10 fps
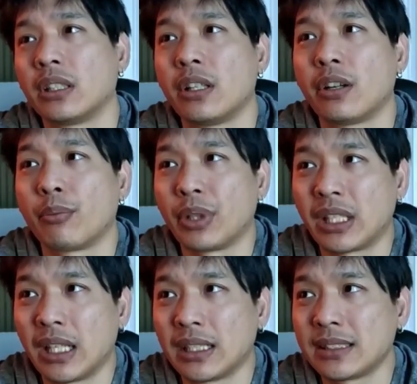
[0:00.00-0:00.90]

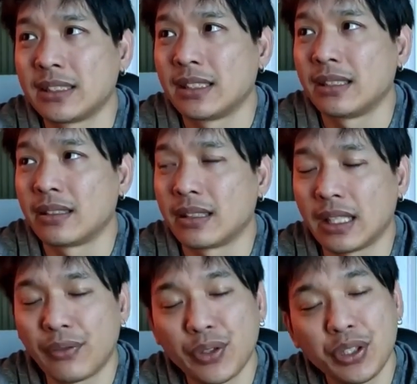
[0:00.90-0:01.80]
because if you
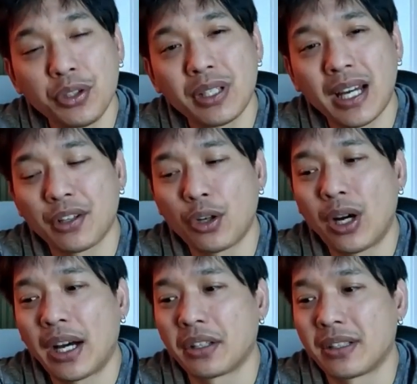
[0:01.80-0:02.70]
do not know how to
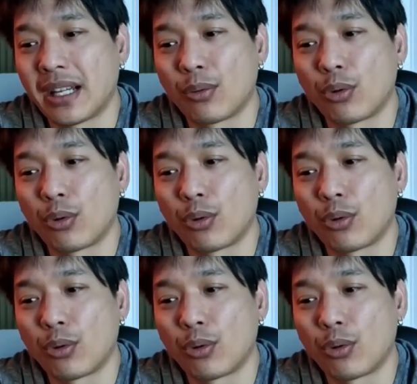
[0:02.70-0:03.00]
network,